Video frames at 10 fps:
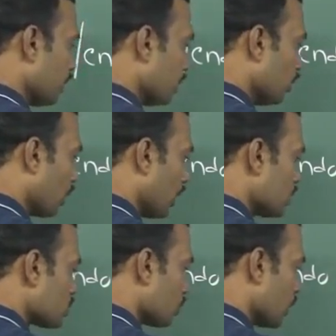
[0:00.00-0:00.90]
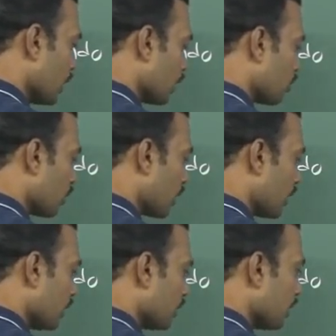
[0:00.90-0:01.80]
Okay, so here you can
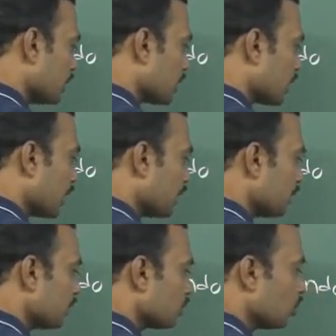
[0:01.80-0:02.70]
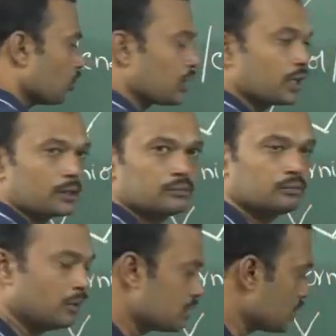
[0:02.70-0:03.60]
write a thick line over here,
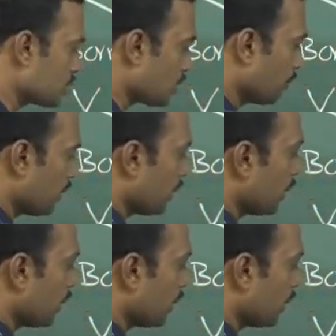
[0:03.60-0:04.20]
means it is completely